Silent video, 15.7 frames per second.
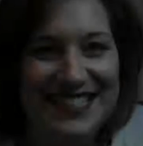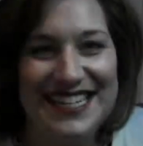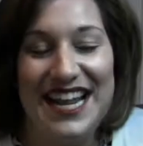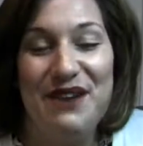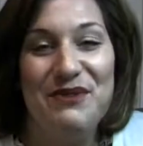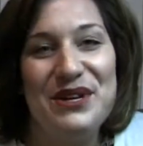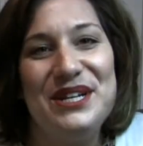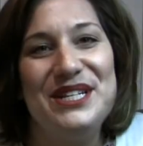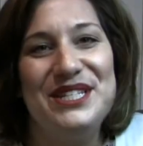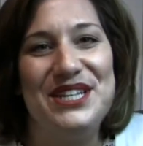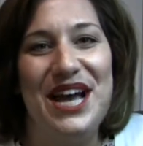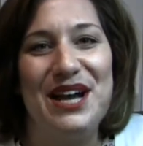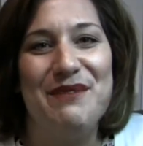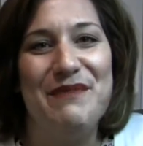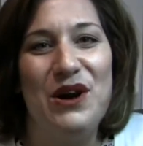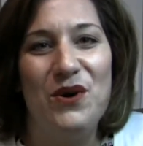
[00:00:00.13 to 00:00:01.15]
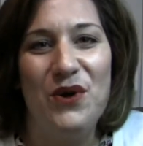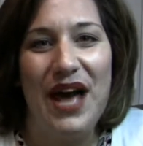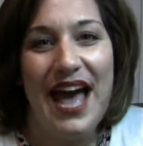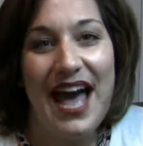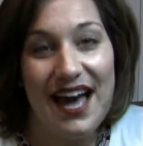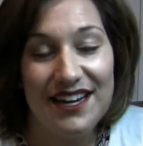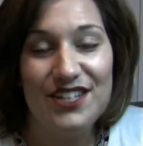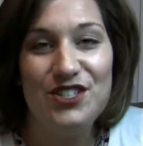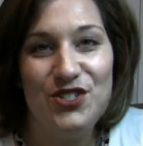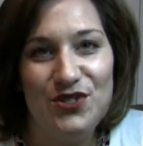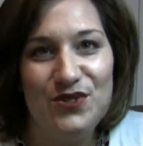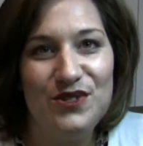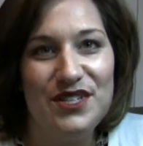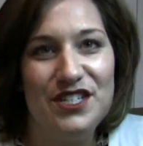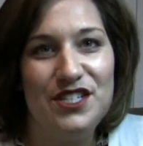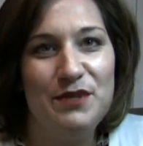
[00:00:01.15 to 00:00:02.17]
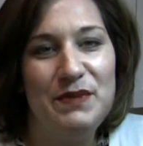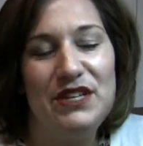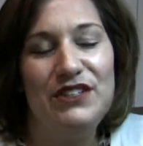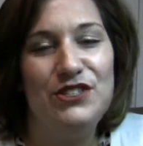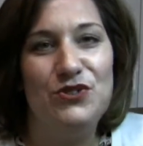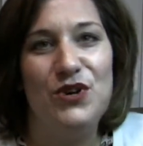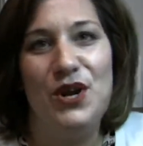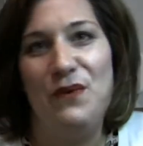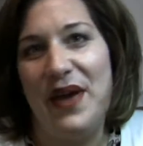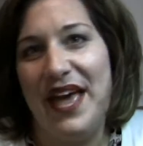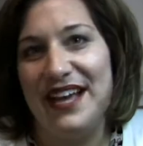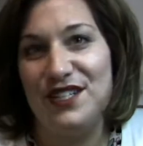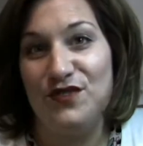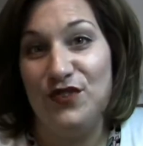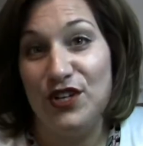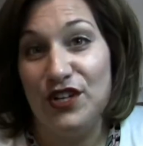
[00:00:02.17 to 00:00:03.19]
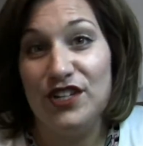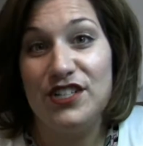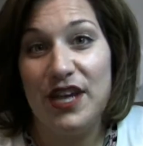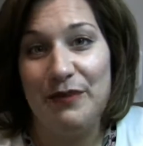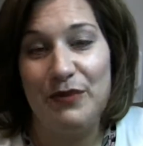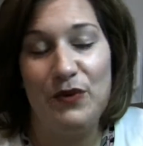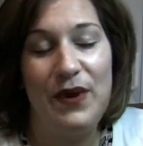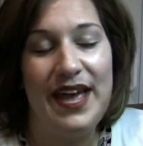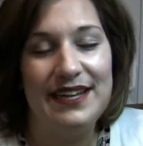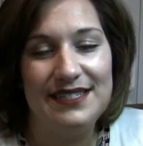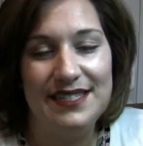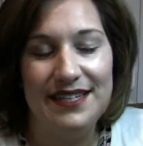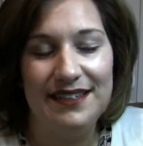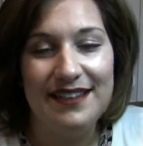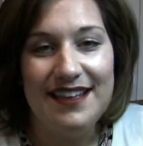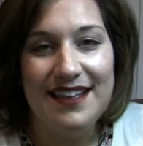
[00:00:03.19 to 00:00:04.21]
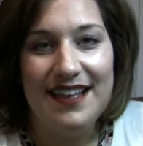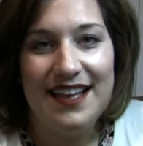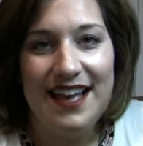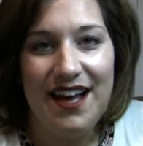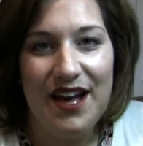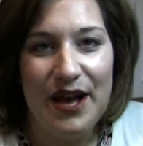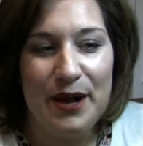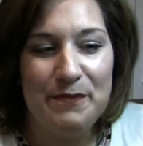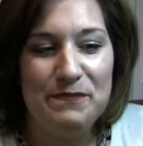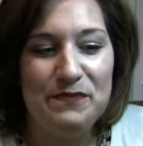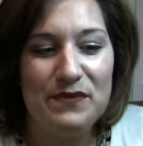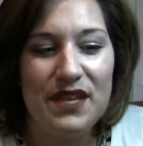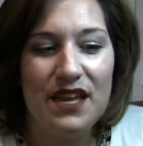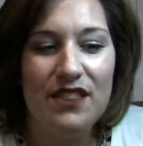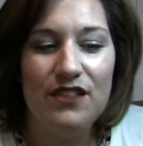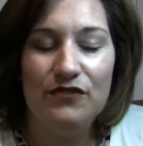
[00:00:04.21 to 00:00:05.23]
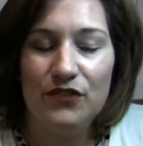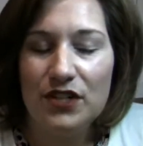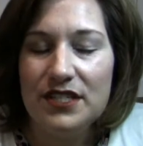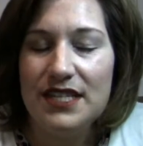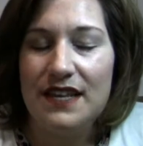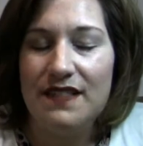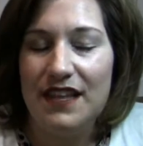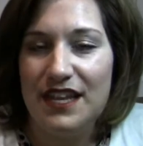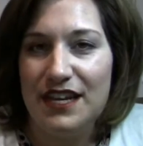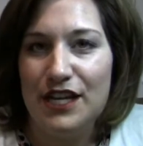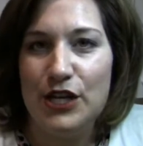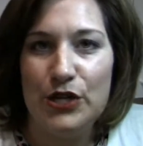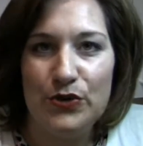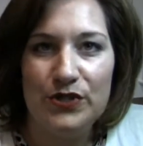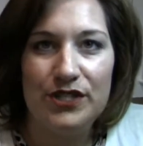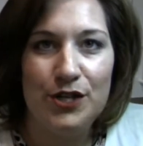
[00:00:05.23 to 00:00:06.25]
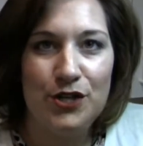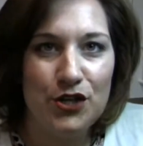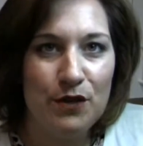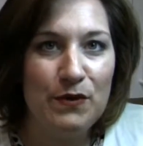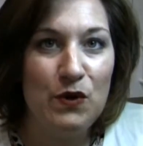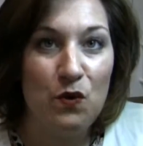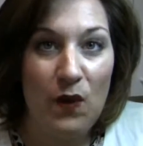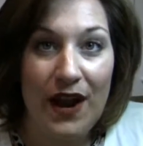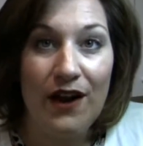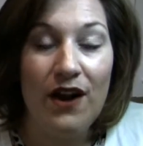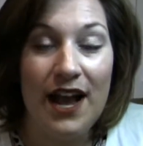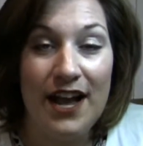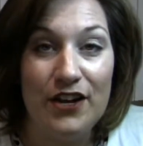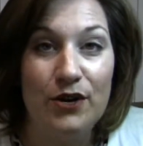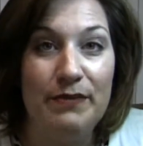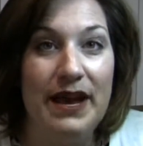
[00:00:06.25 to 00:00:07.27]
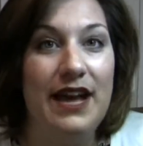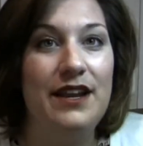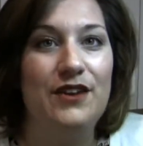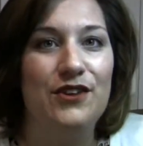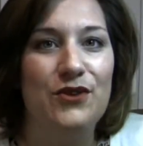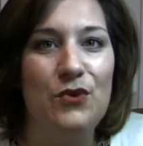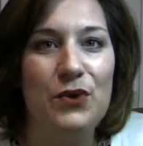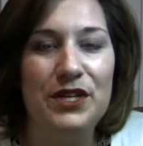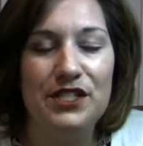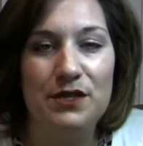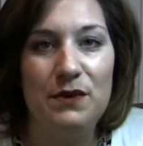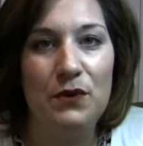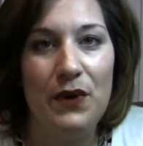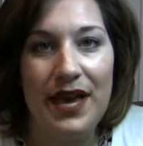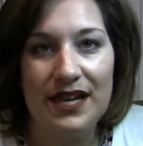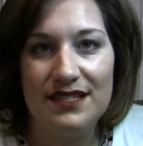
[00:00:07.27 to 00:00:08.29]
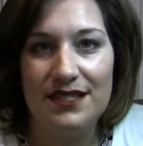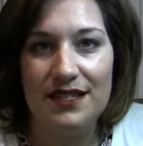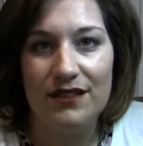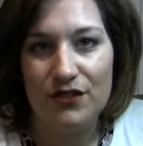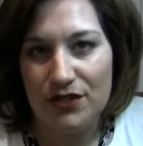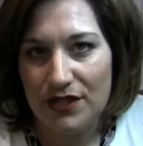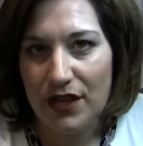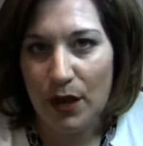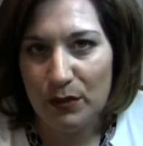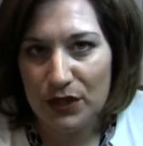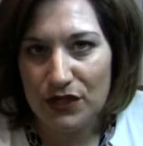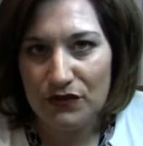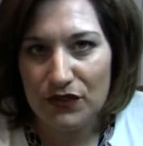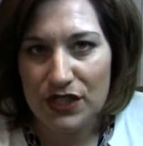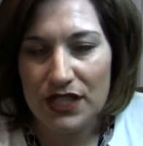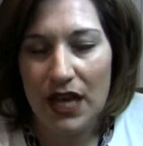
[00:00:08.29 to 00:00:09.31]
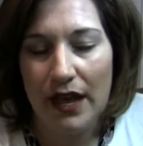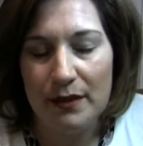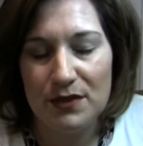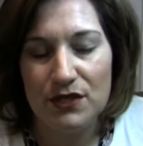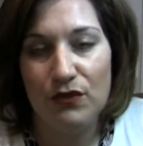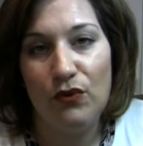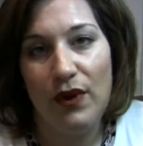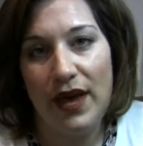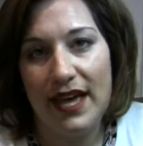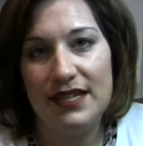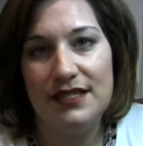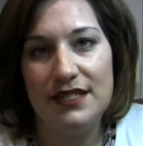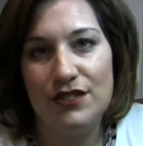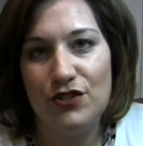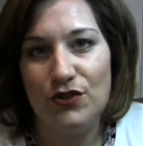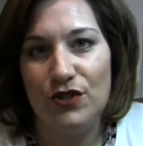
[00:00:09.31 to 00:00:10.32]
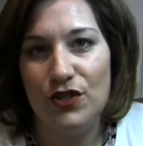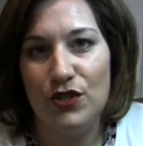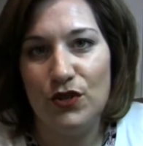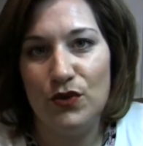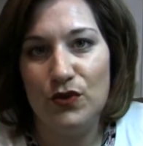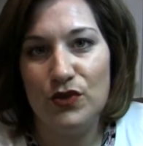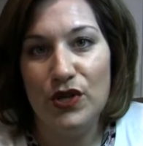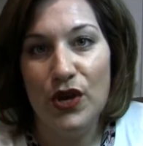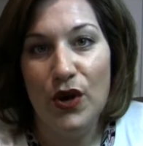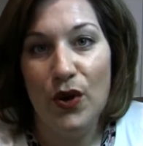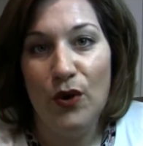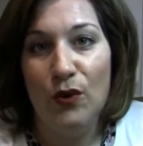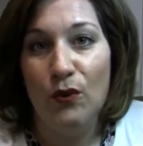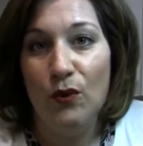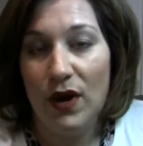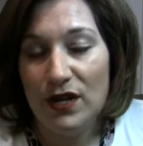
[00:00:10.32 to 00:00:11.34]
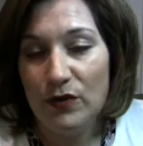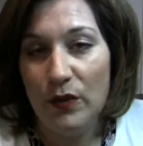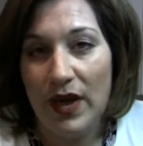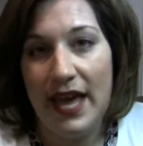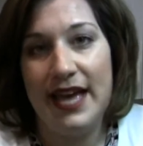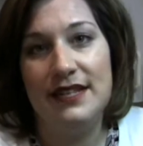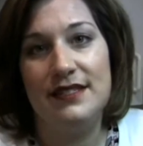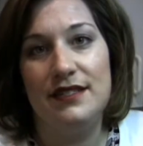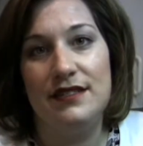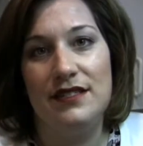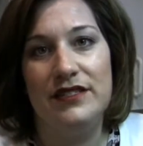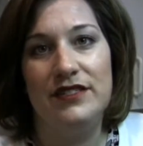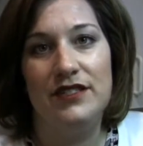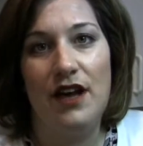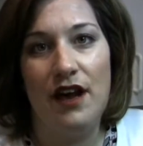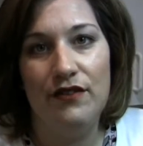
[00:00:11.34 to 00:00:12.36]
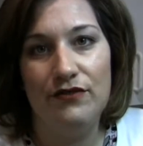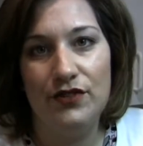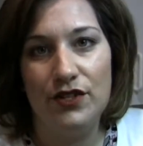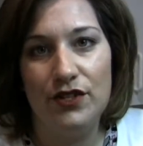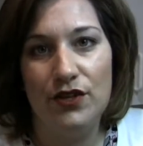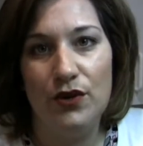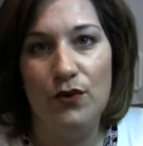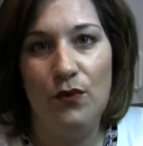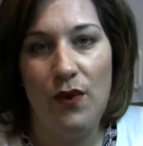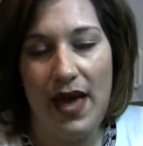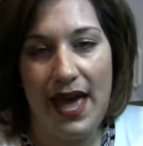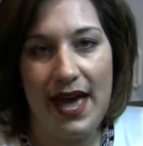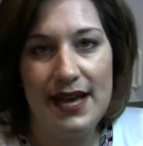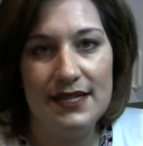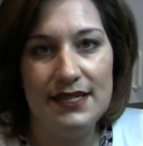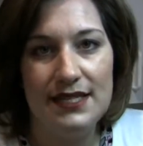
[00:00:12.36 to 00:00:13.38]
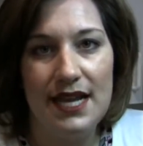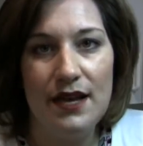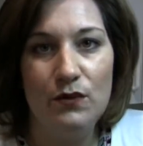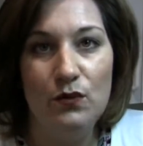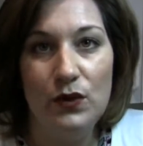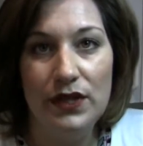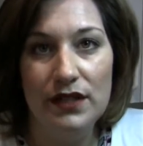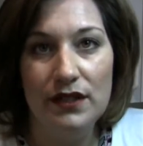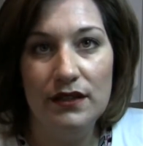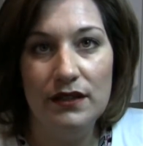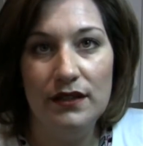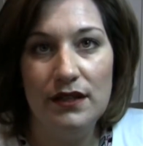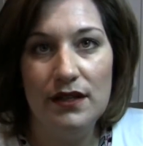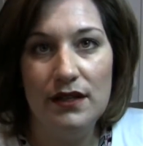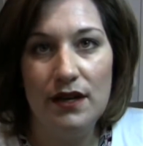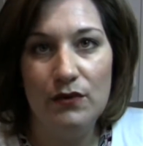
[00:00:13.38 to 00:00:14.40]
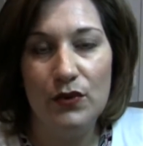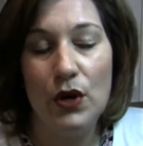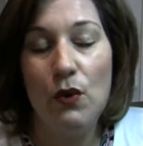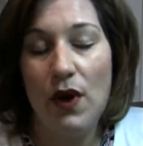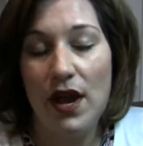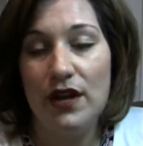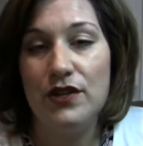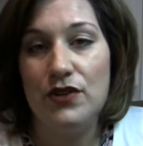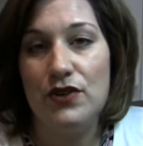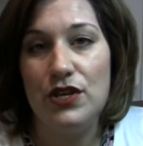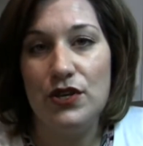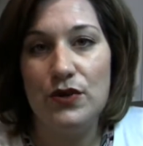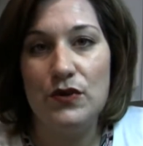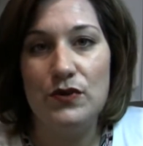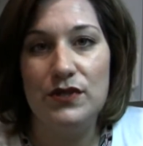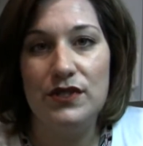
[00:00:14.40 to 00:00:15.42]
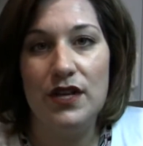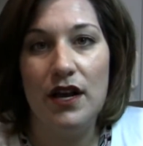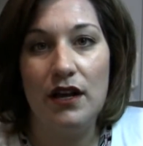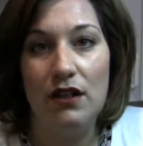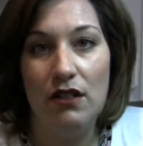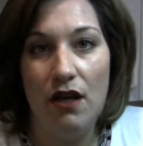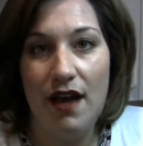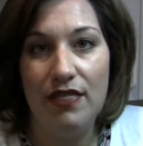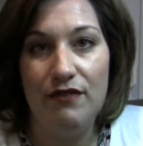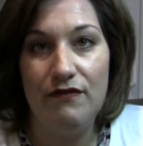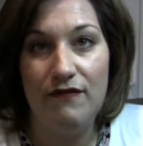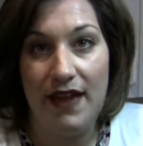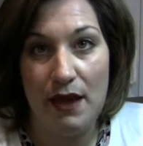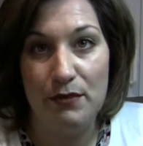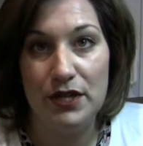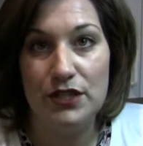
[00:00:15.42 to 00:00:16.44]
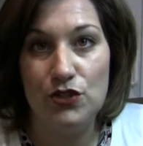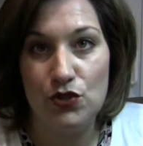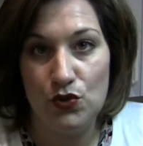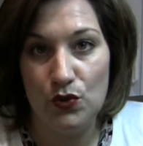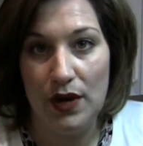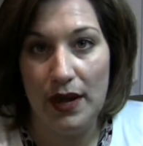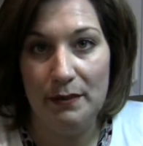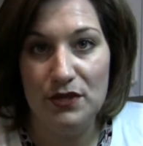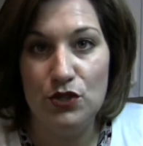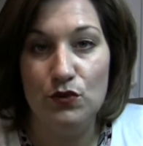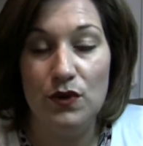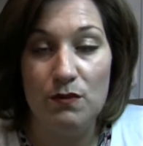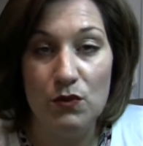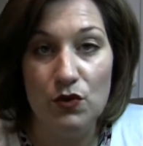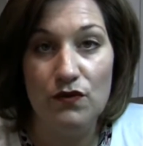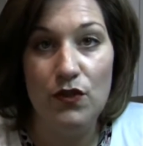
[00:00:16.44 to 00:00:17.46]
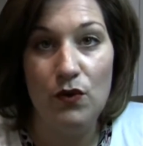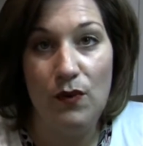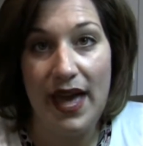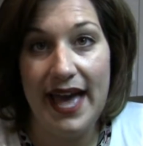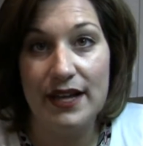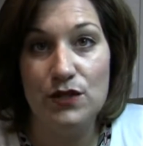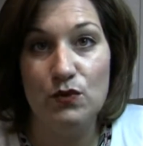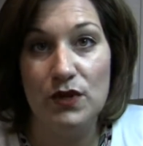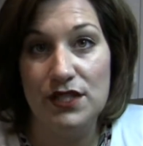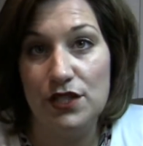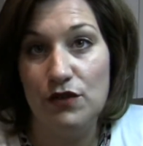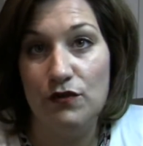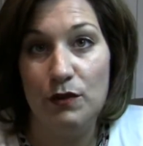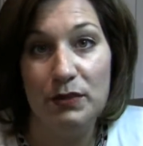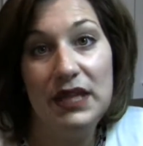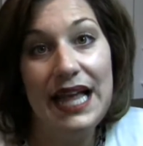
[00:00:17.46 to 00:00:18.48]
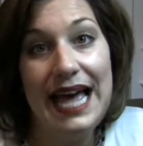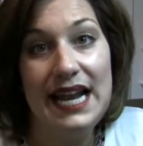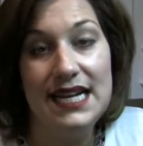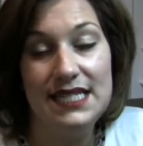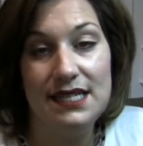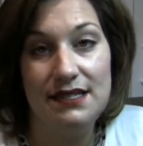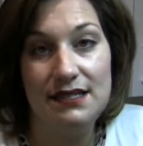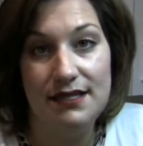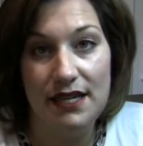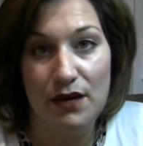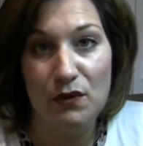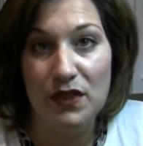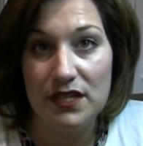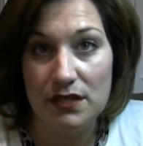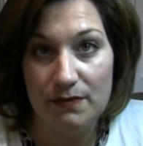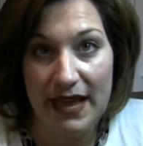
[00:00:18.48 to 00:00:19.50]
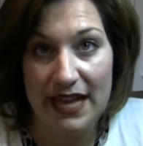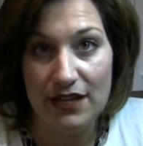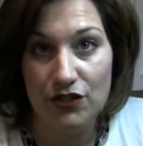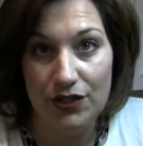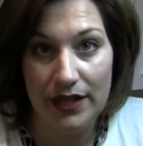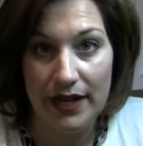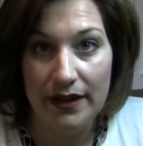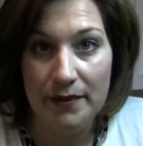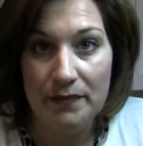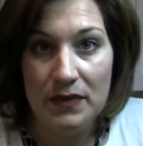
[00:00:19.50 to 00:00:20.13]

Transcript: Today we're going to talk about how to choose a depilatory wax for your type of waxing. The first thing that you need to do is determine where on your body you're going to be waxing. There's a couple different types of wax that you can use. One wax is a softer wax and will require you to use a cloth fabric strip to remove the wax once you've applied it to the skin with a spatula.